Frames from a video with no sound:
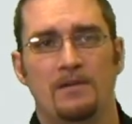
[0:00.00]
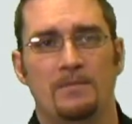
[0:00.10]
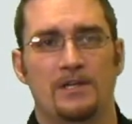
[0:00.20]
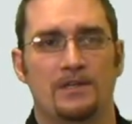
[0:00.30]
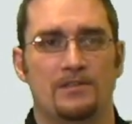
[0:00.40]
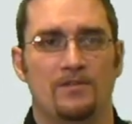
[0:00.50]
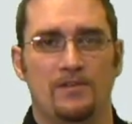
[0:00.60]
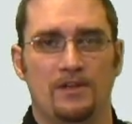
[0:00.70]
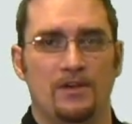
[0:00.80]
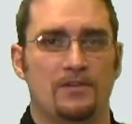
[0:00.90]
because if
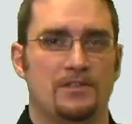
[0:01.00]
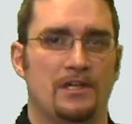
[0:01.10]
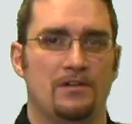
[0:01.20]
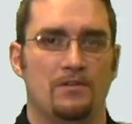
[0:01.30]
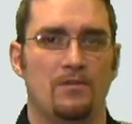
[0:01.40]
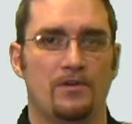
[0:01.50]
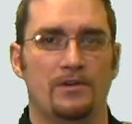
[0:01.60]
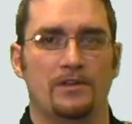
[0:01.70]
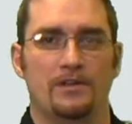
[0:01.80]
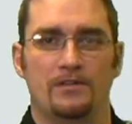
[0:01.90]
you know the center
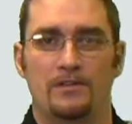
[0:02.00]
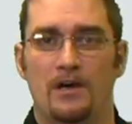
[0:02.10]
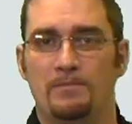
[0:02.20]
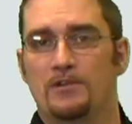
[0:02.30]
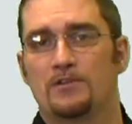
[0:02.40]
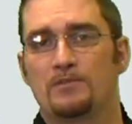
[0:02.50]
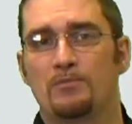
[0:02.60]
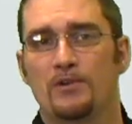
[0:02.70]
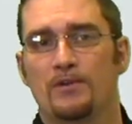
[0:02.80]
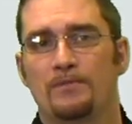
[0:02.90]
coordinate at the top of your
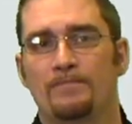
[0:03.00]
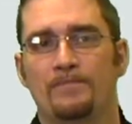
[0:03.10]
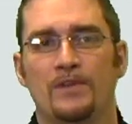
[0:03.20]
sprue,